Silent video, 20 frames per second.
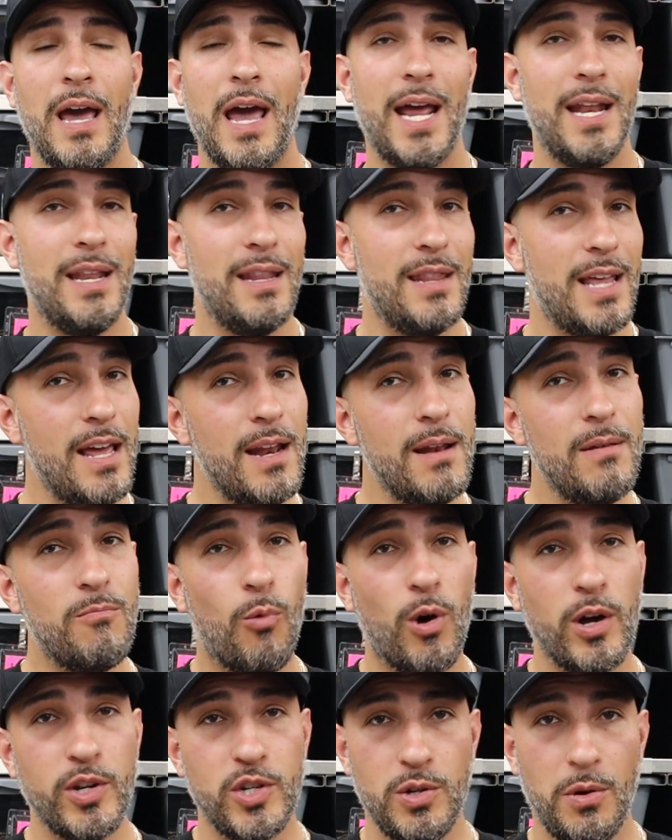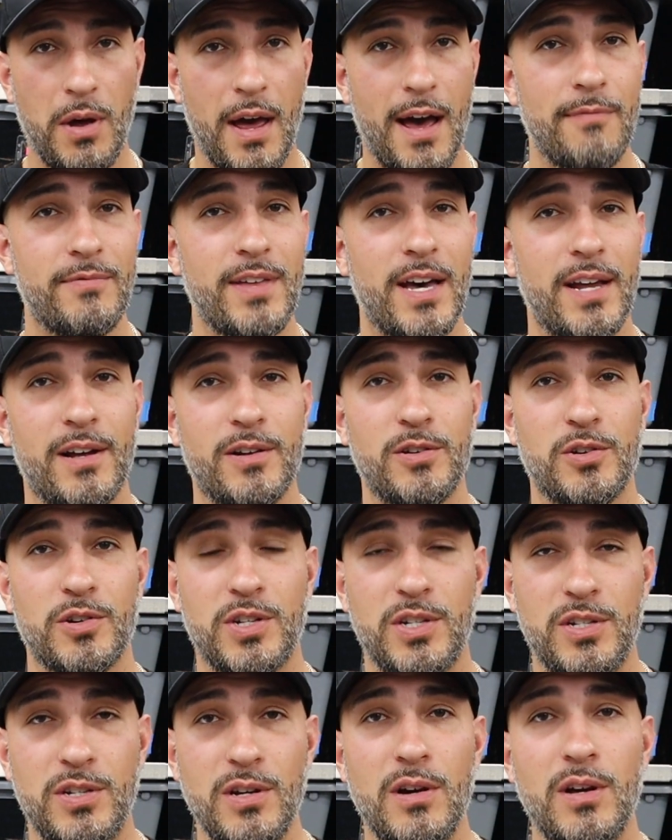and then once you have that
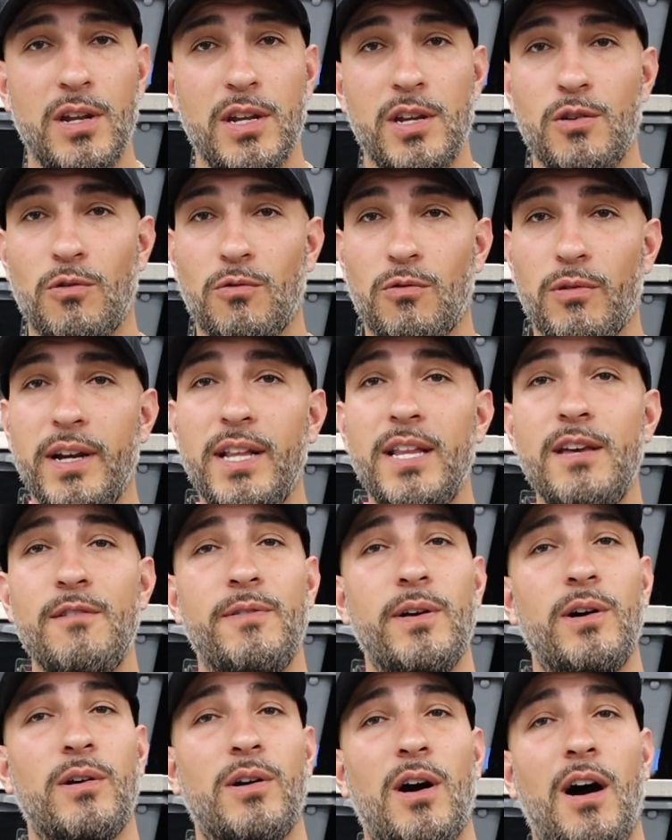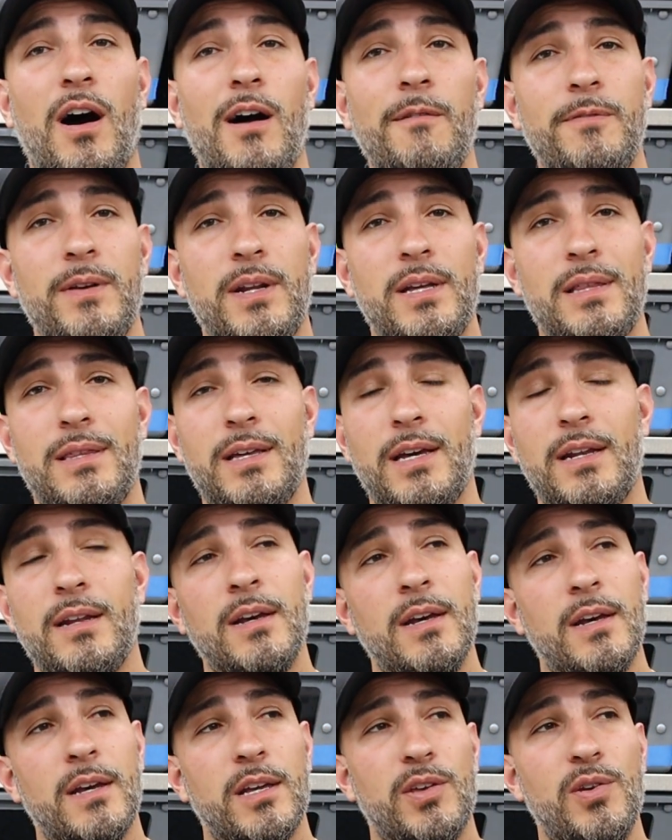understood and you really feel confident that
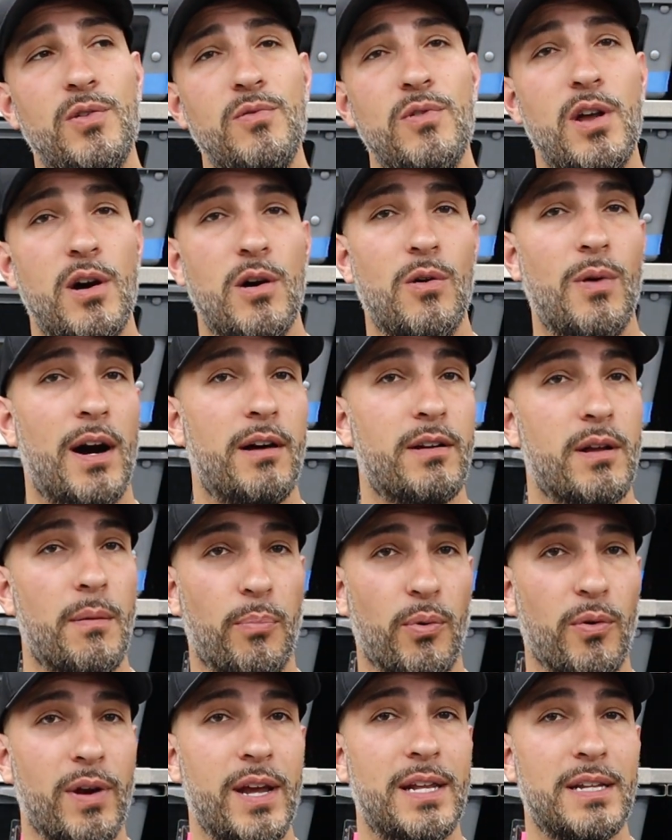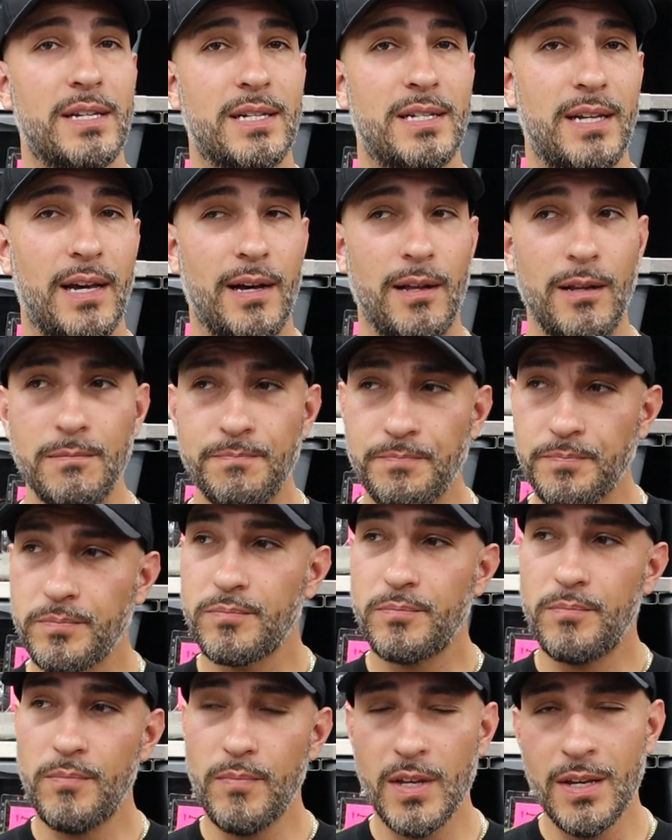you know how to breed and sell,
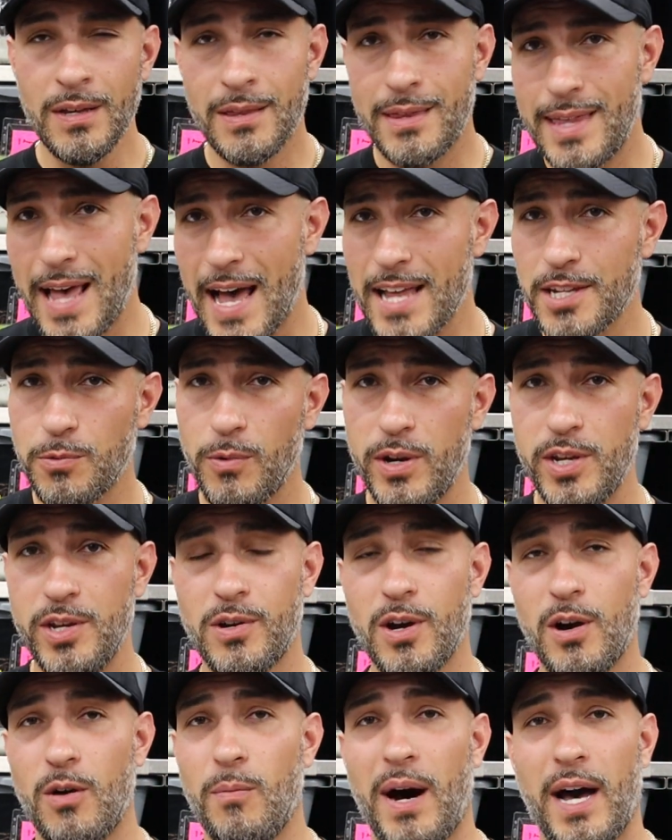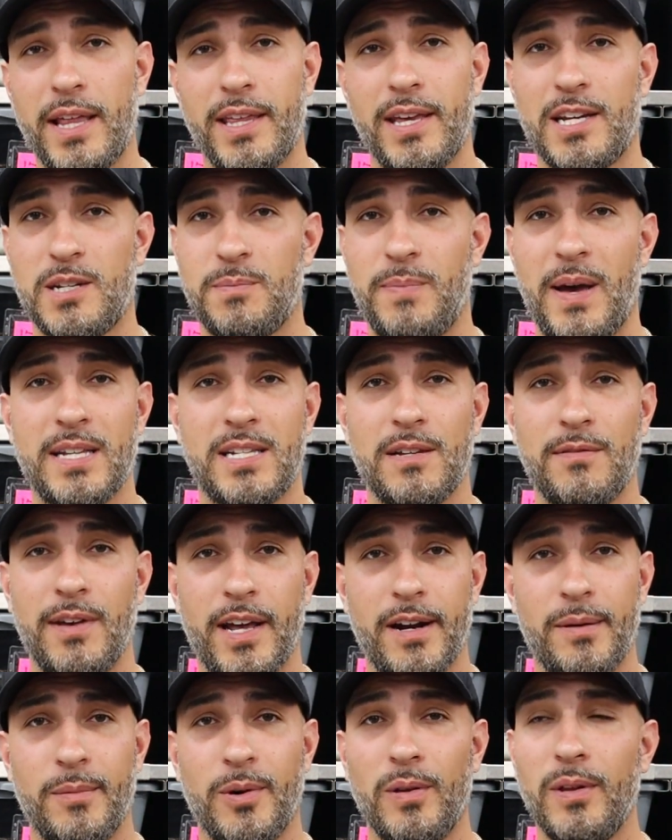that's when you go buy the expensive
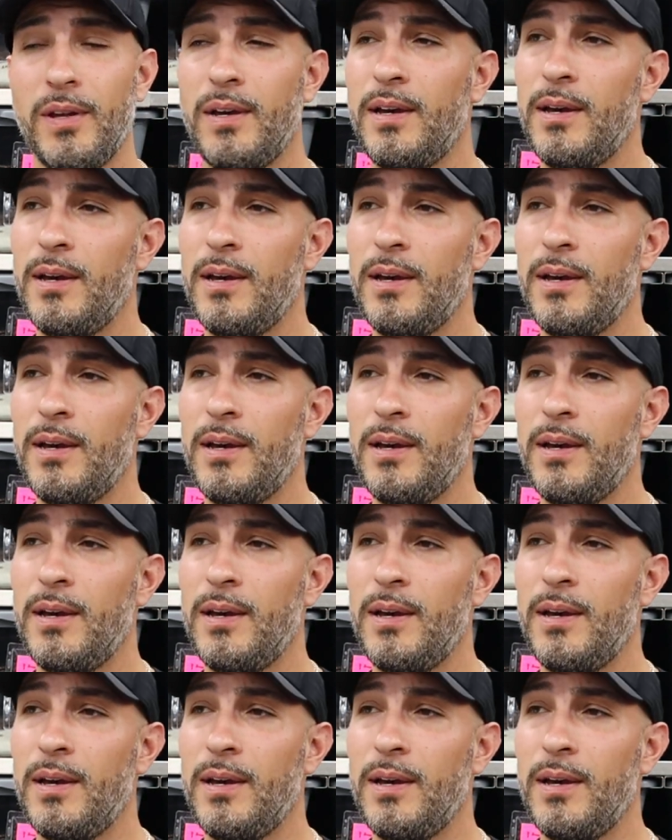animal.